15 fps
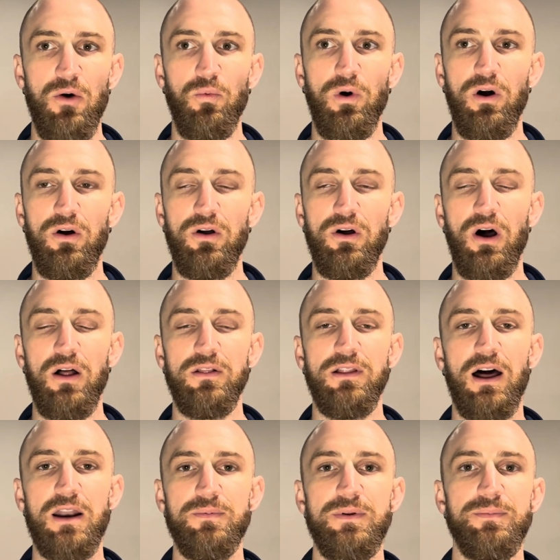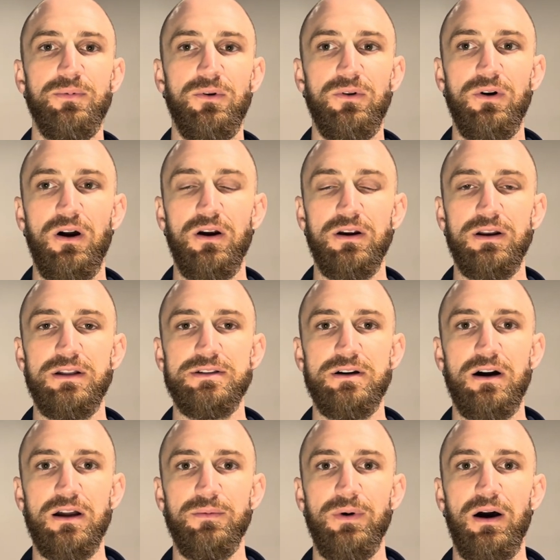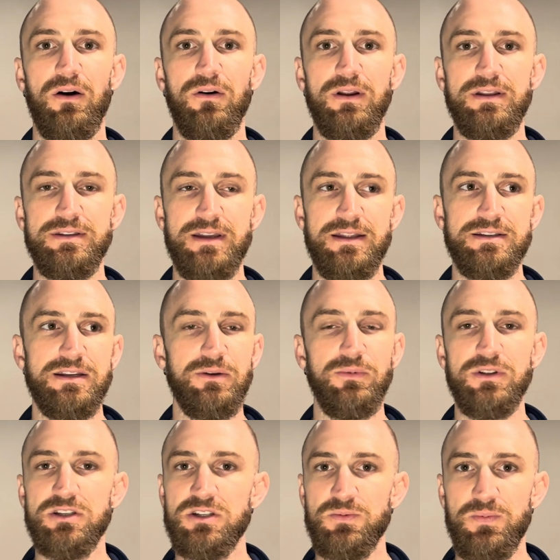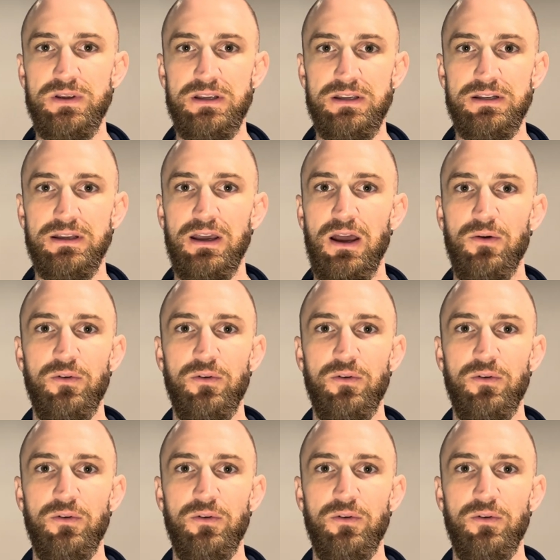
Well, a lot of people are going to talk about intensity with speed.